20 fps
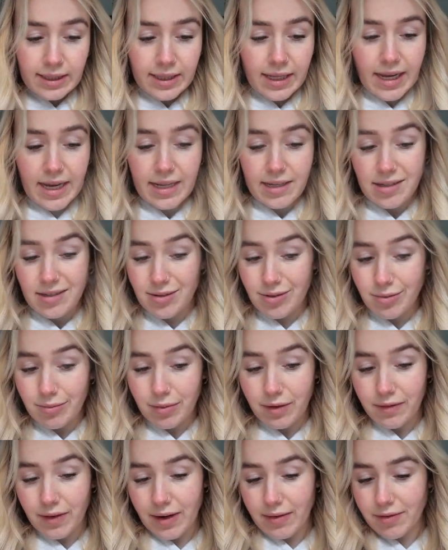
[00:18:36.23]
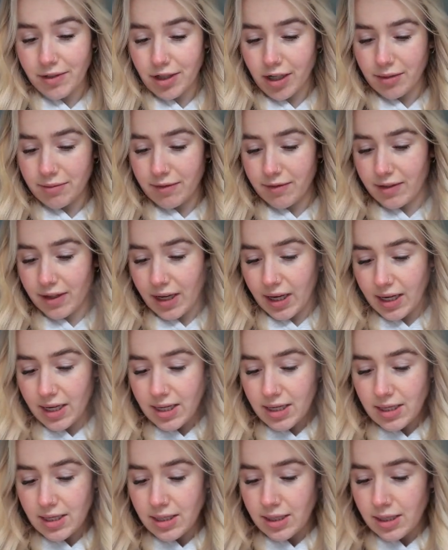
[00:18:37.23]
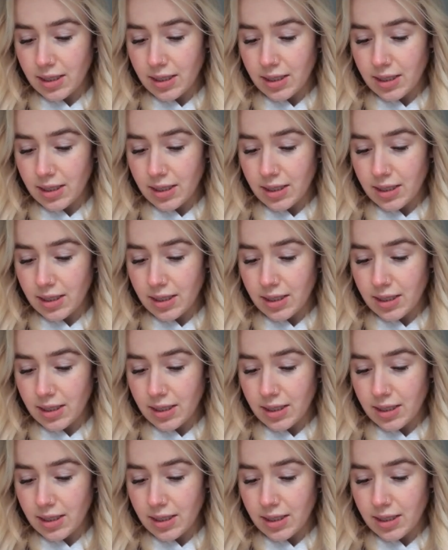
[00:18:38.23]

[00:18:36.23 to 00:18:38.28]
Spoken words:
It is not my favourite time of year.